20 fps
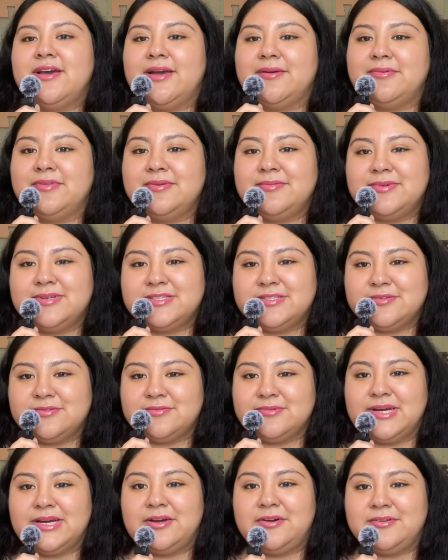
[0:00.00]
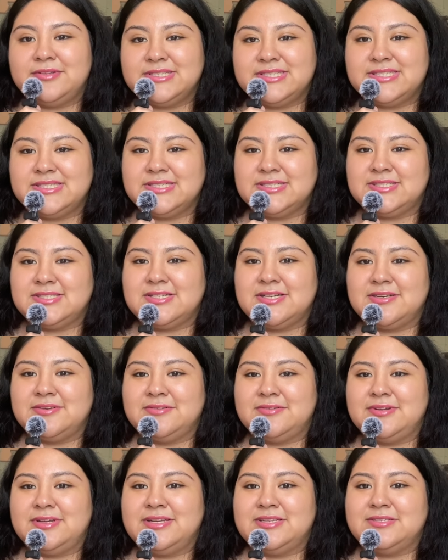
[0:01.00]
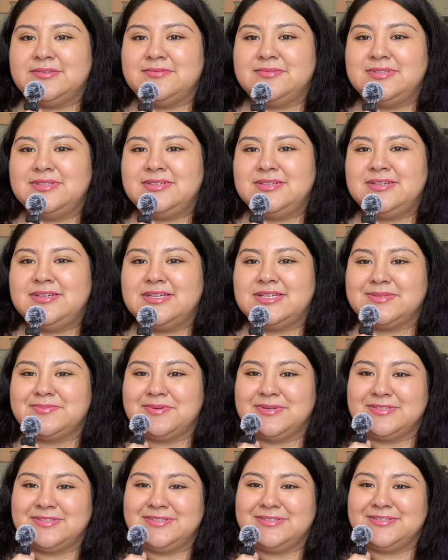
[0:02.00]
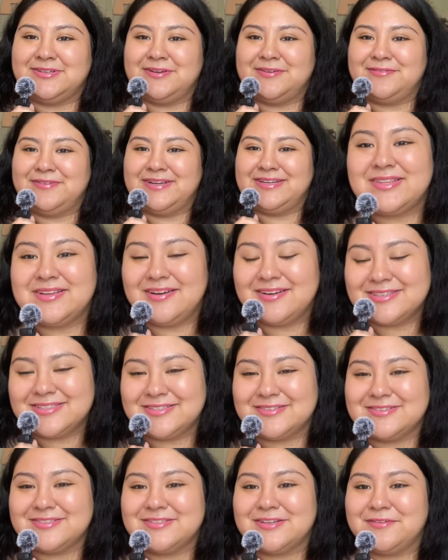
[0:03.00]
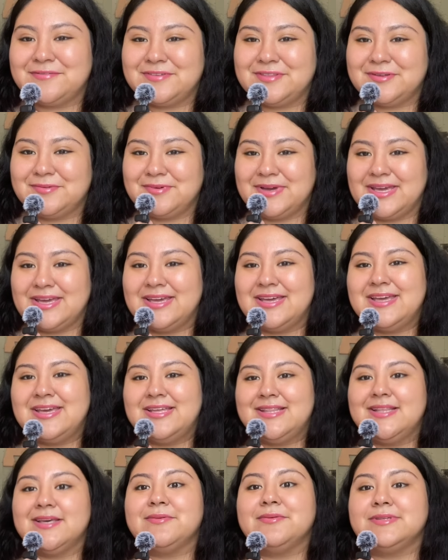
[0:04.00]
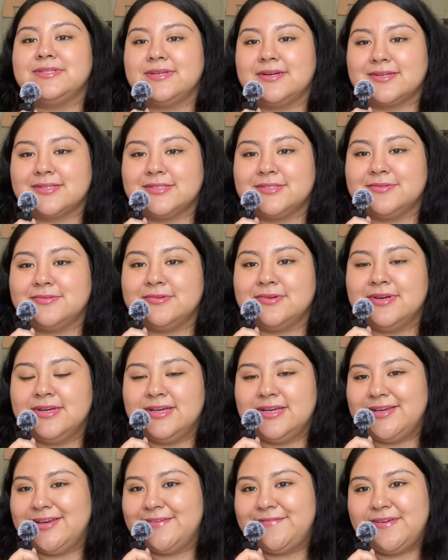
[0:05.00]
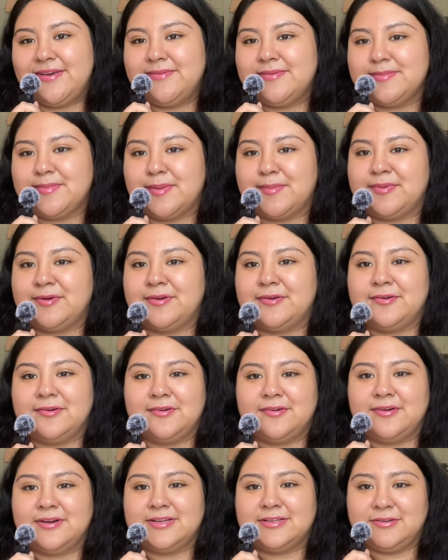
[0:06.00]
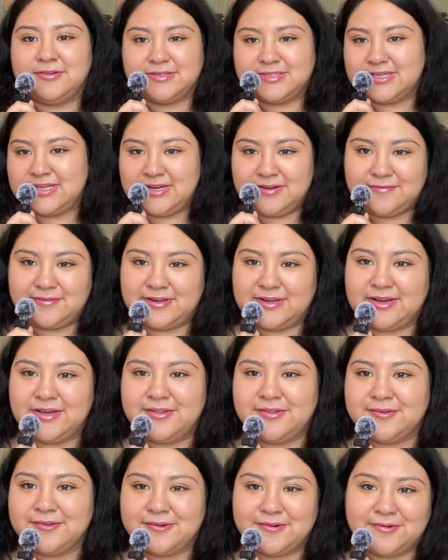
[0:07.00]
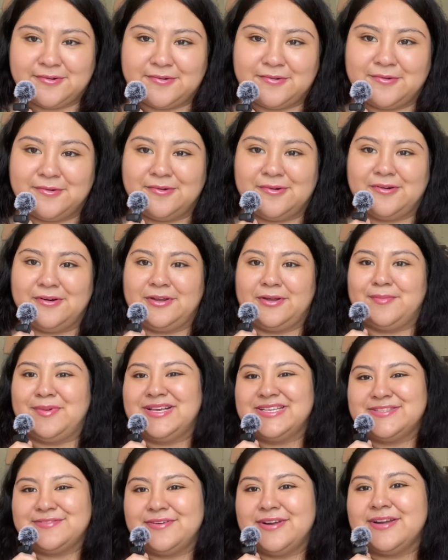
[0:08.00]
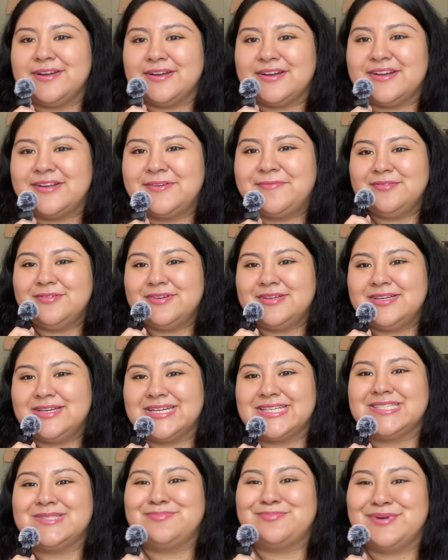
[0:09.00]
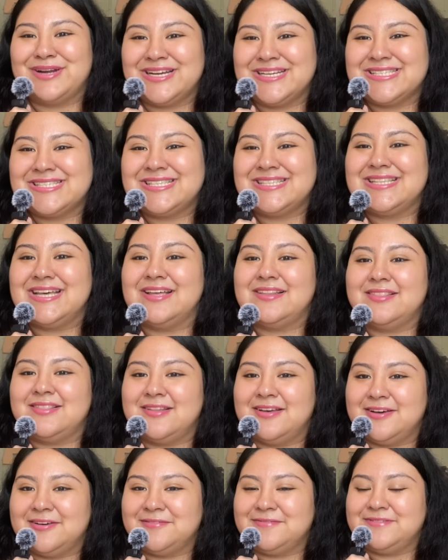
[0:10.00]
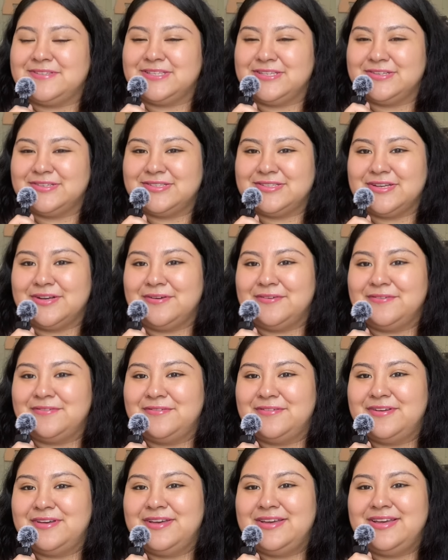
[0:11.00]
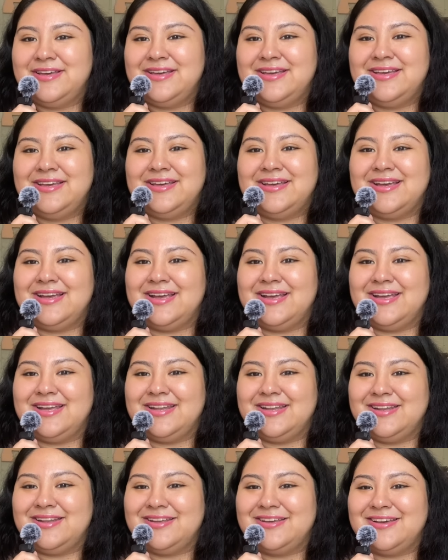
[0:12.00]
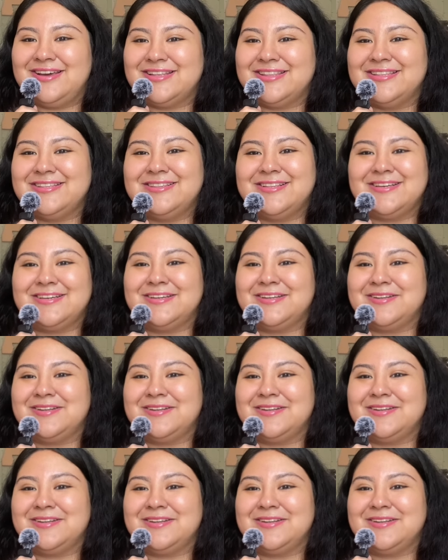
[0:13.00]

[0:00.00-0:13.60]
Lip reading: I really want you to write all these things down and to really express yourself and talk to yourself in the way that you would talk to a family member or your significant other or your best friend. Express that love to yourself. And I think that